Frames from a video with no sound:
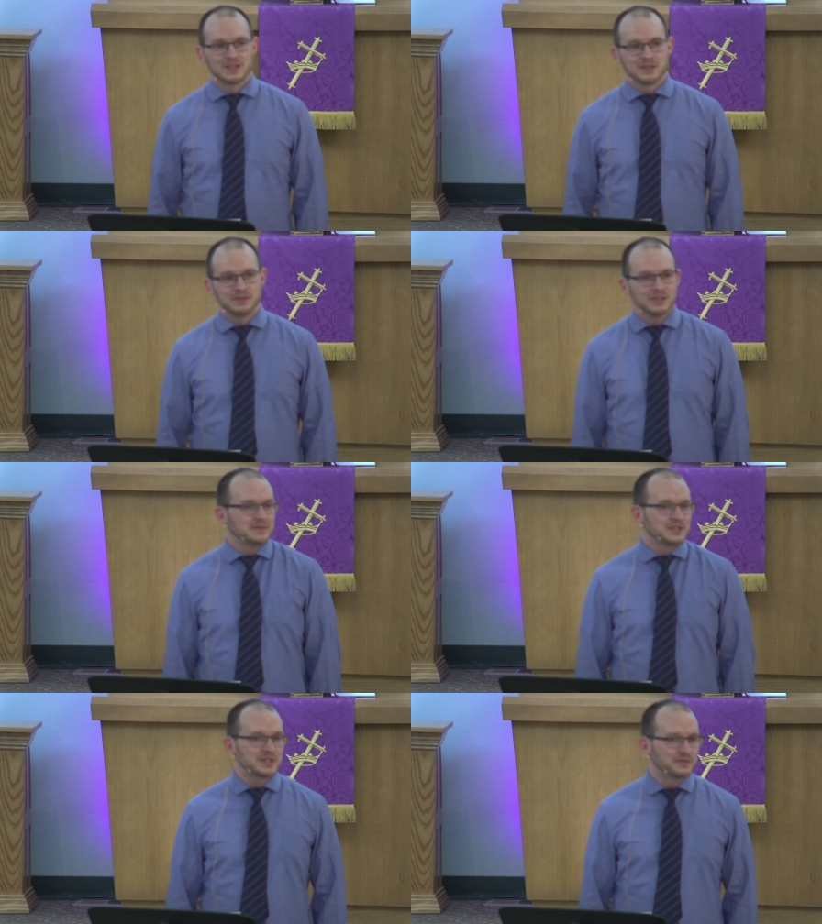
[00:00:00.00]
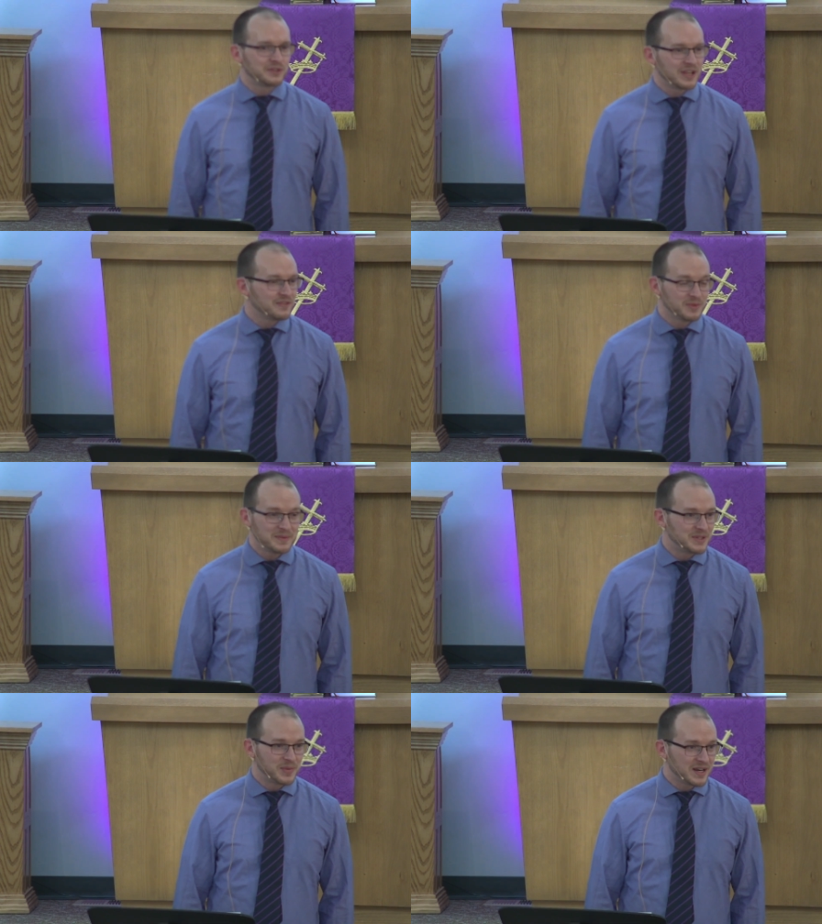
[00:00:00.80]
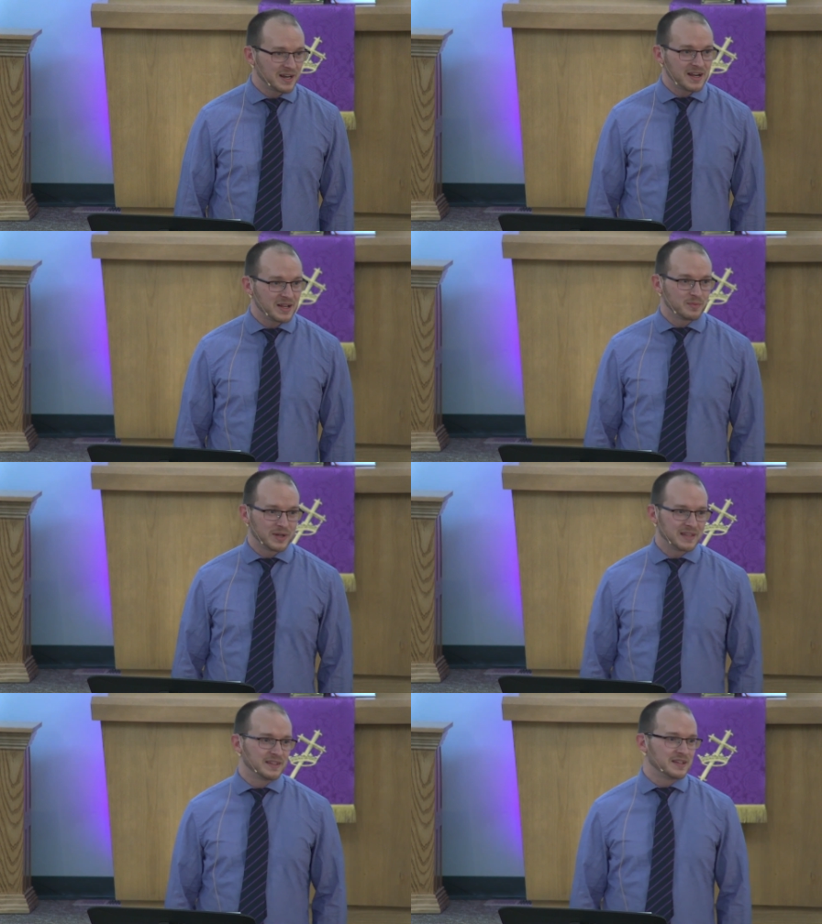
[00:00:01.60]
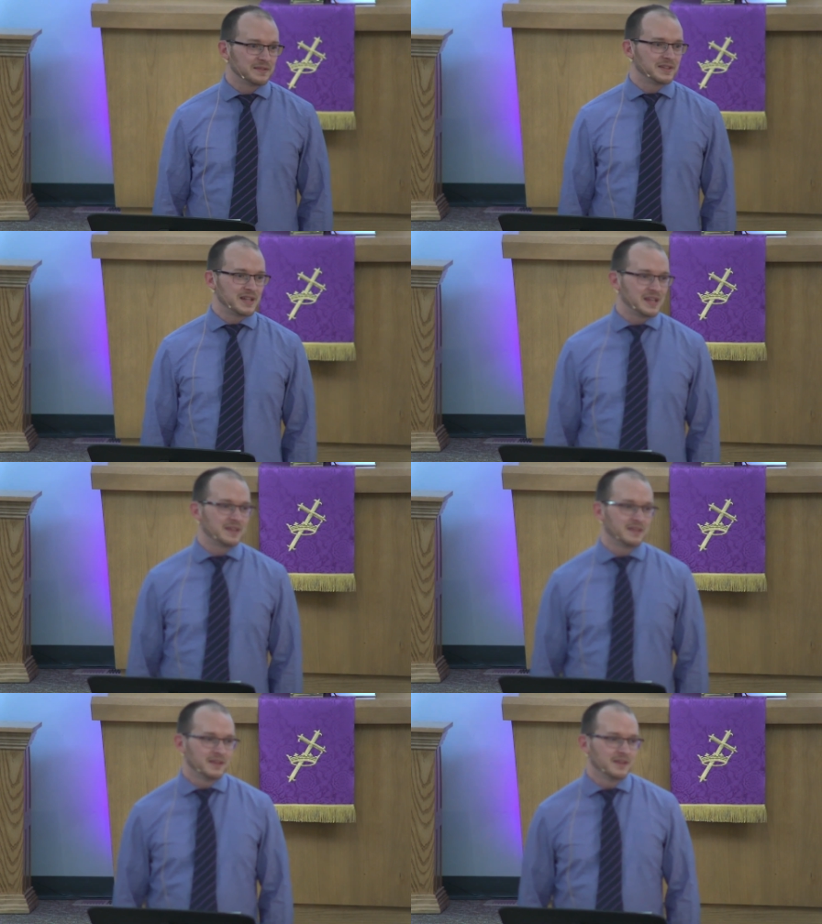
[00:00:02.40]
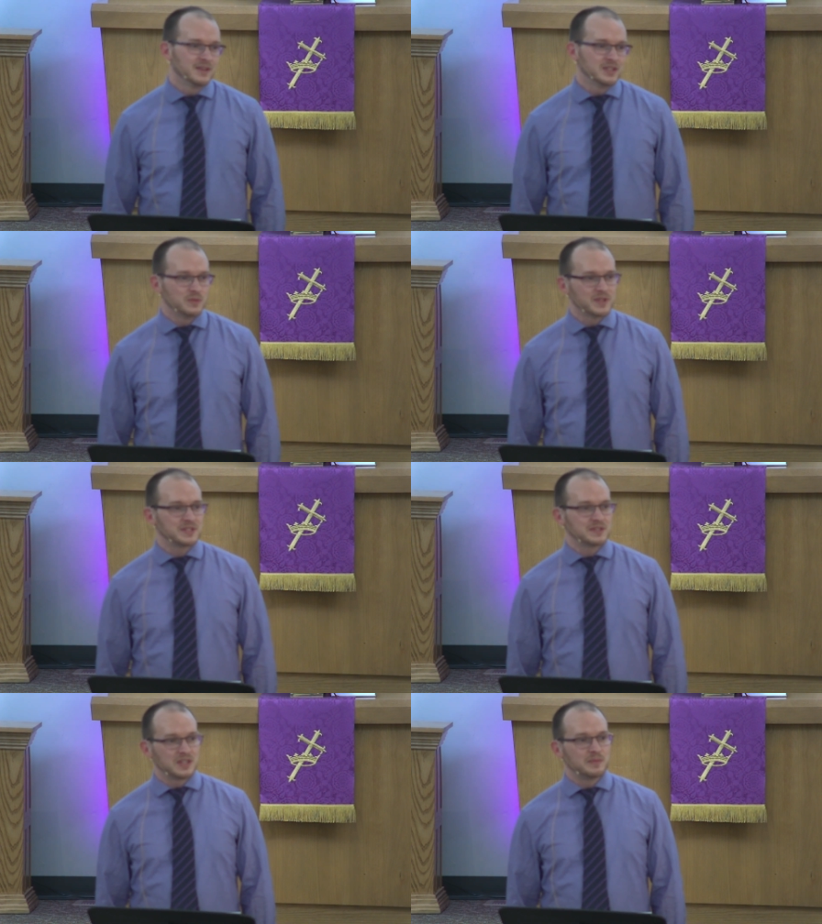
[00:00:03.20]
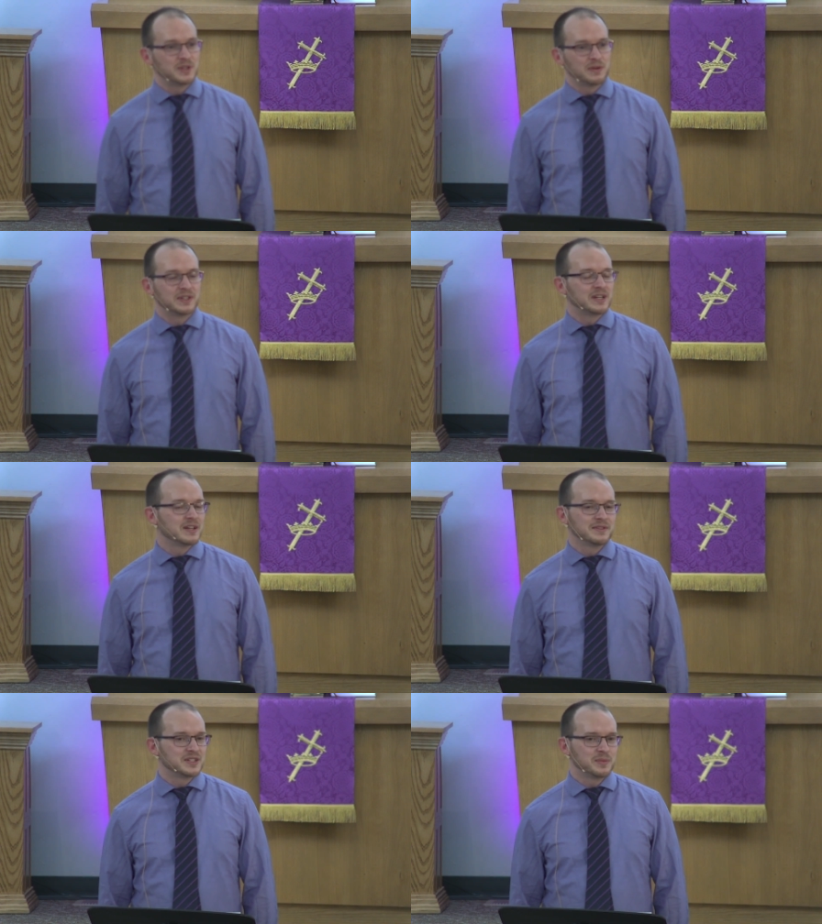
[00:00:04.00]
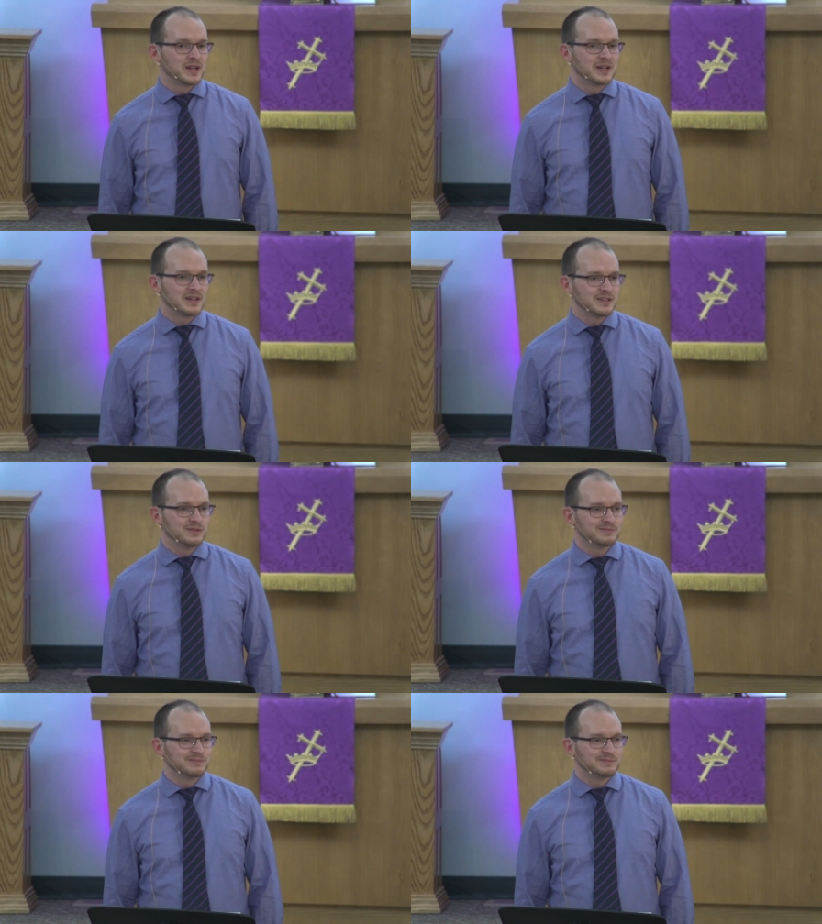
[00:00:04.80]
you lived as if your life maybe depended on it, but at the end of the day, you went to sleep knowing none of it depended on you.